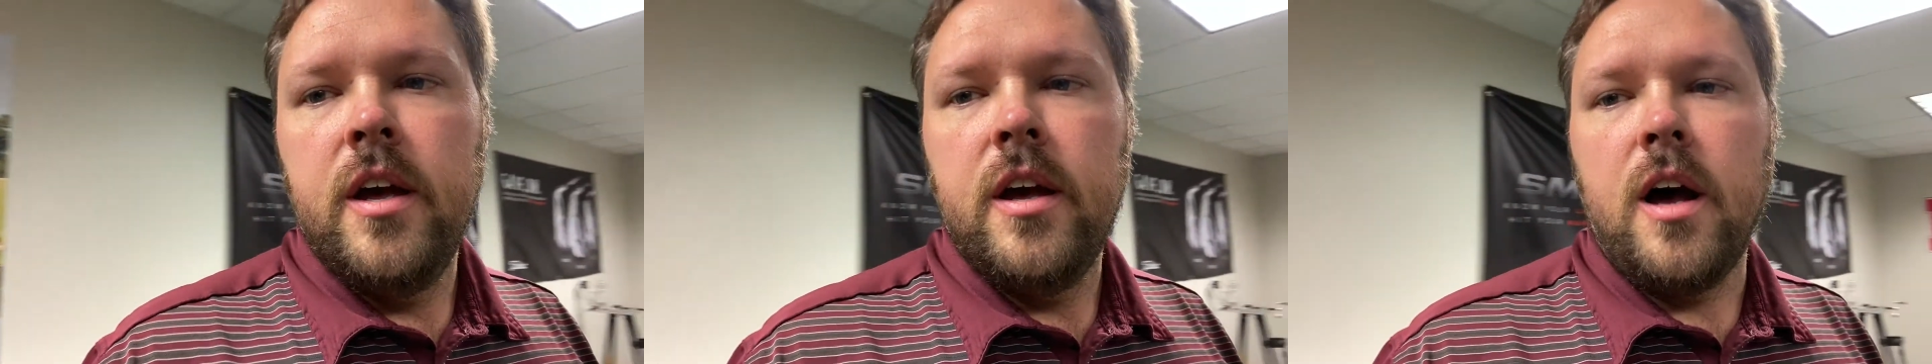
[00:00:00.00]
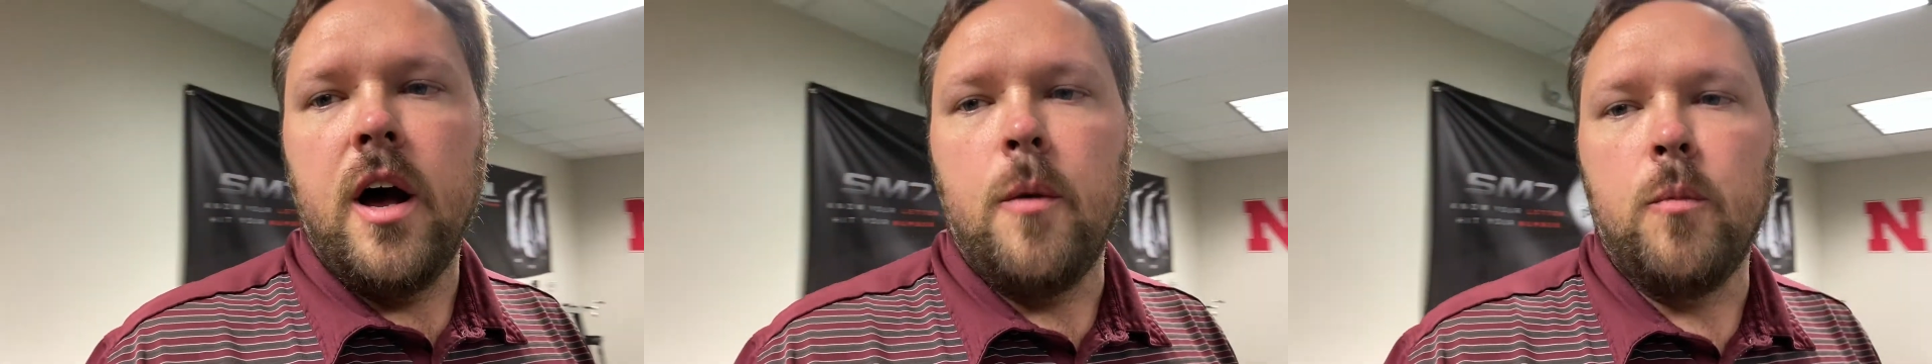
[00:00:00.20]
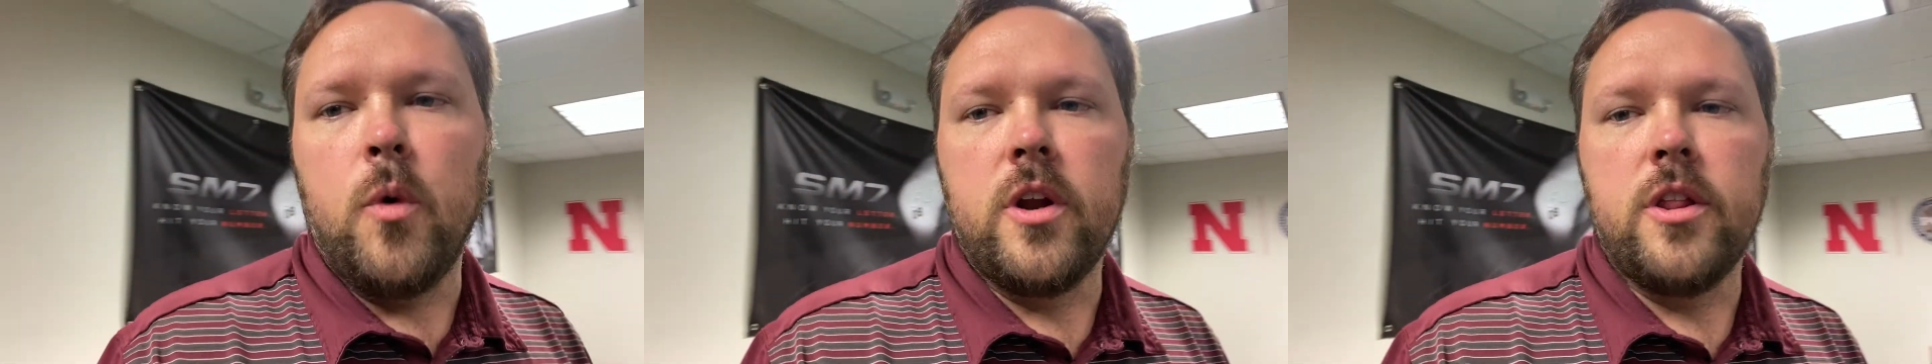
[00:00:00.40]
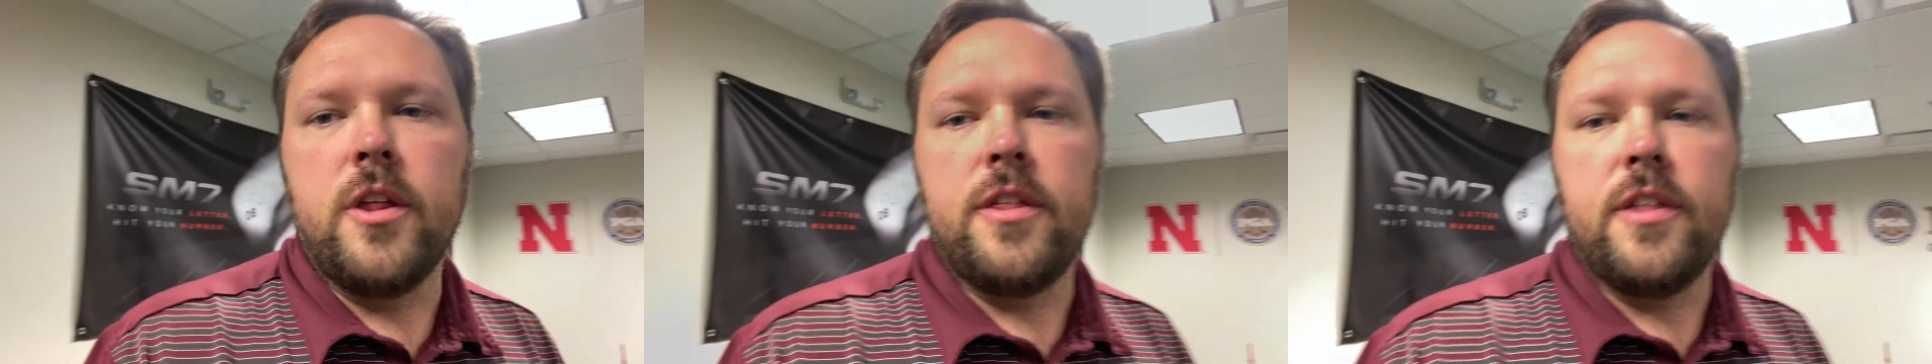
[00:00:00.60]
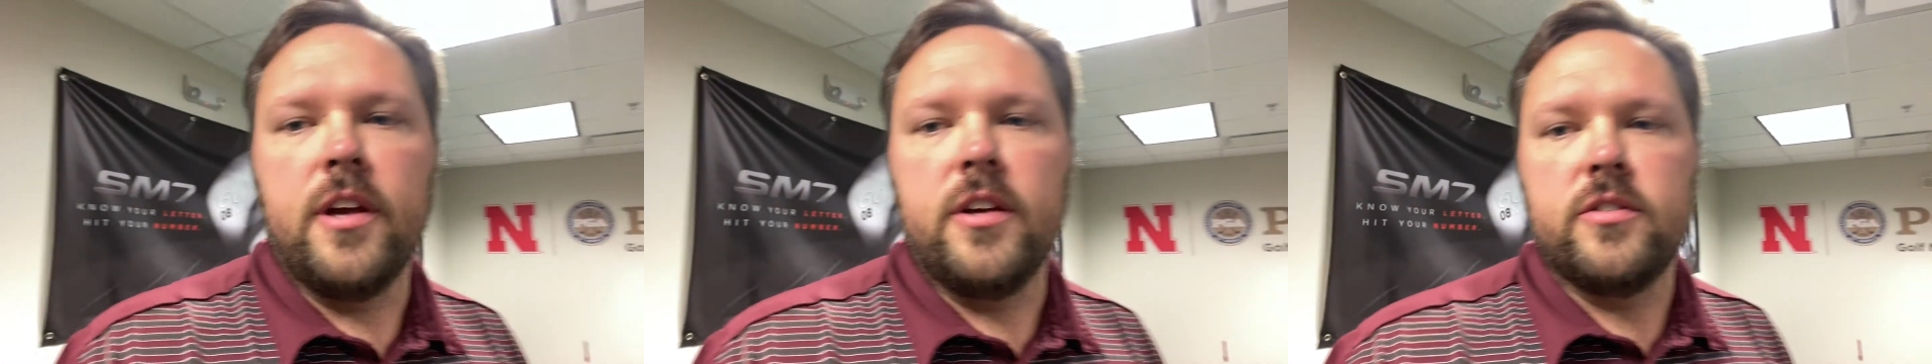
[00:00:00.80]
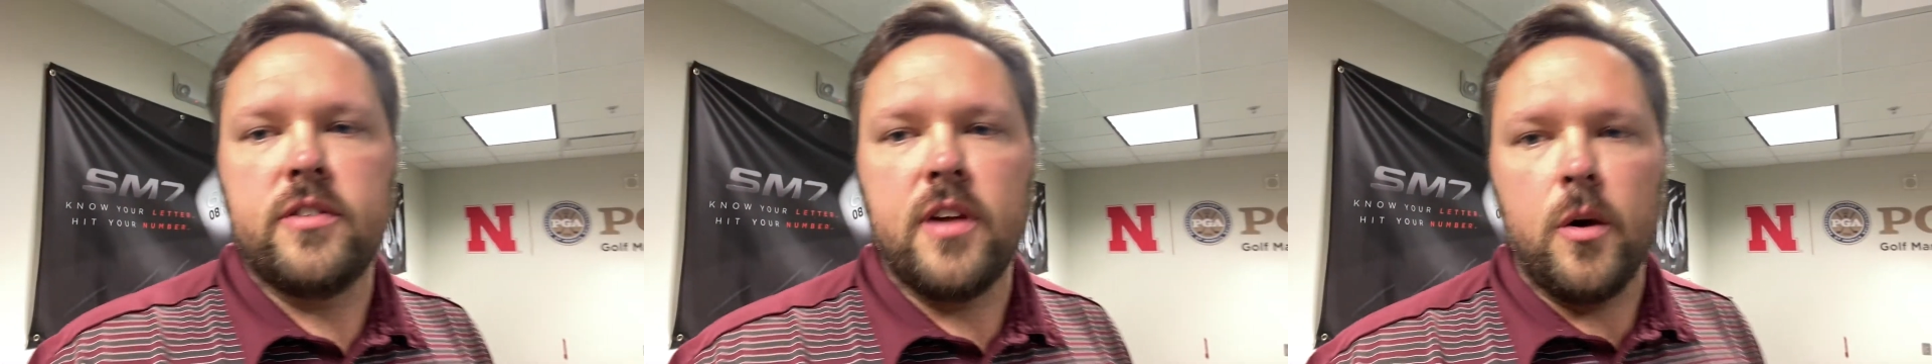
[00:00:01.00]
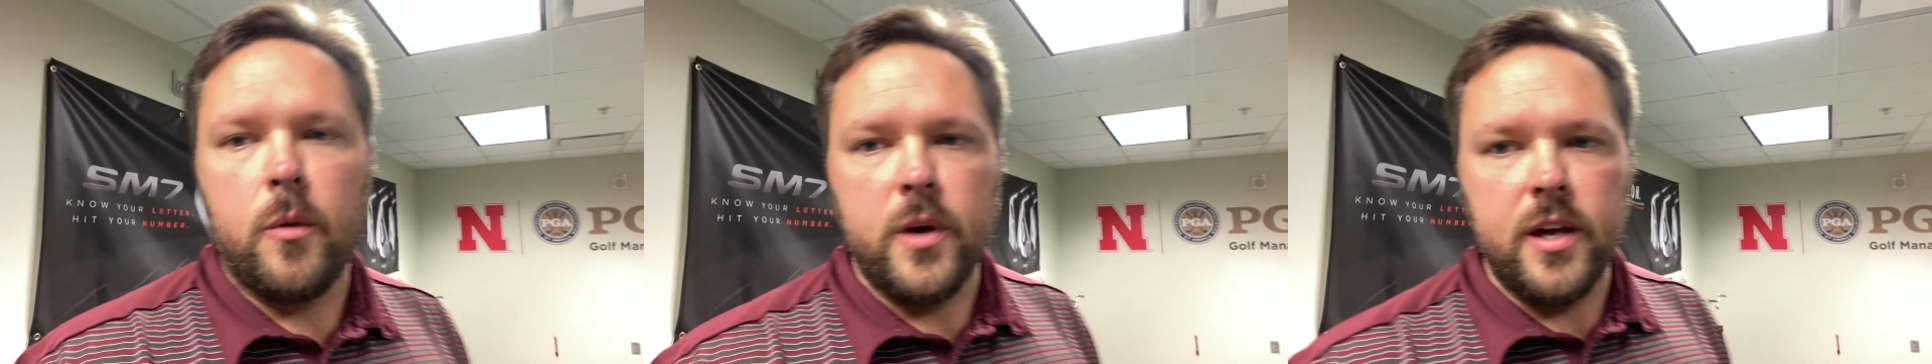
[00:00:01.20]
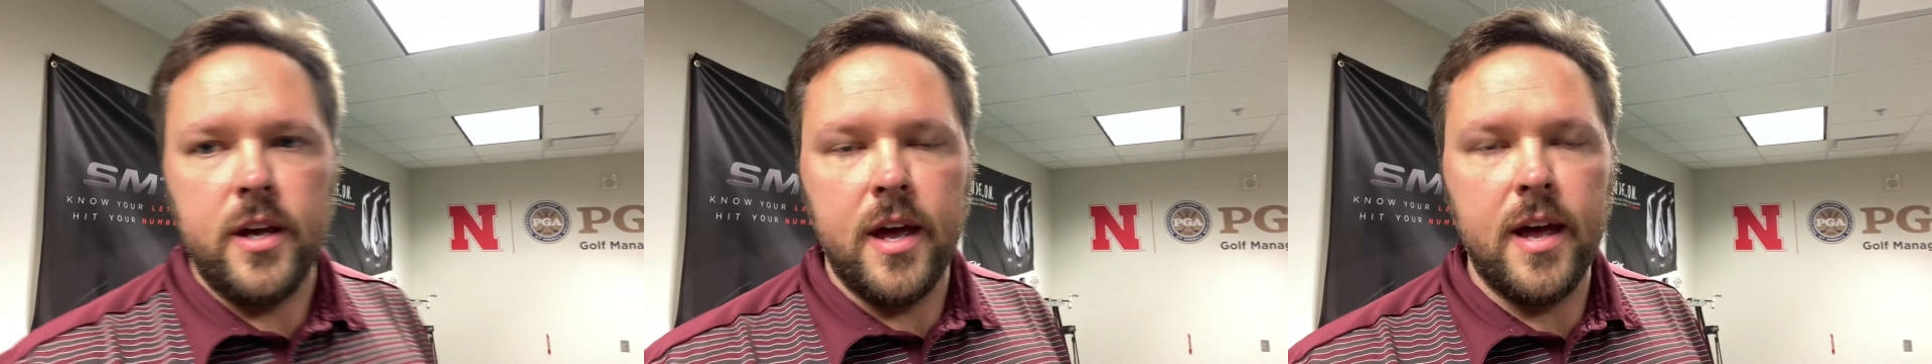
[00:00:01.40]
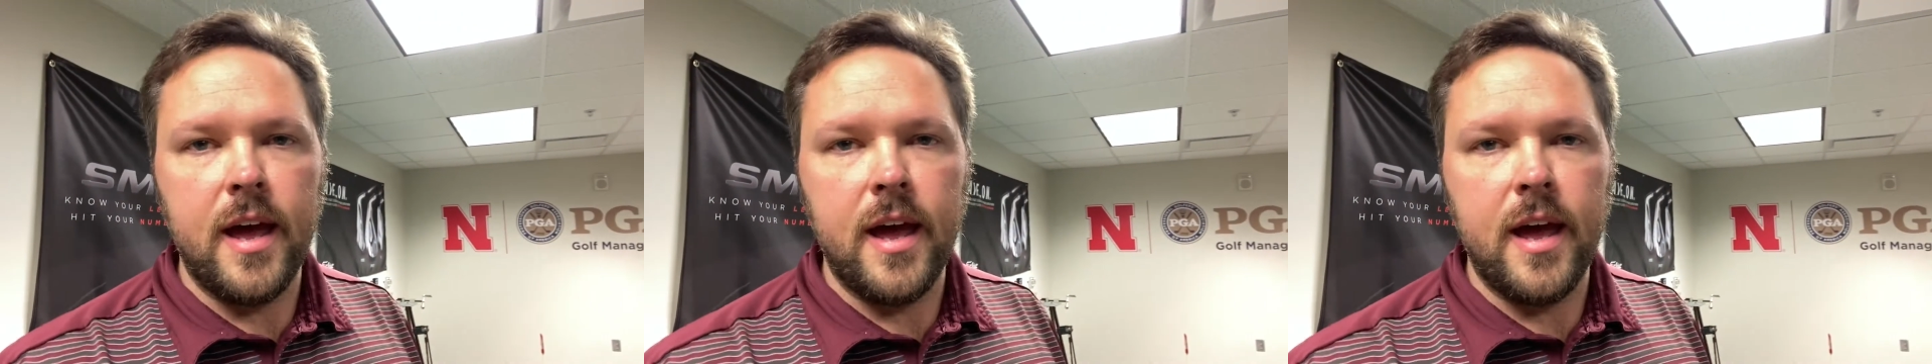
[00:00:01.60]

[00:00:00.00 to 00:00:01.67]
one of the things that we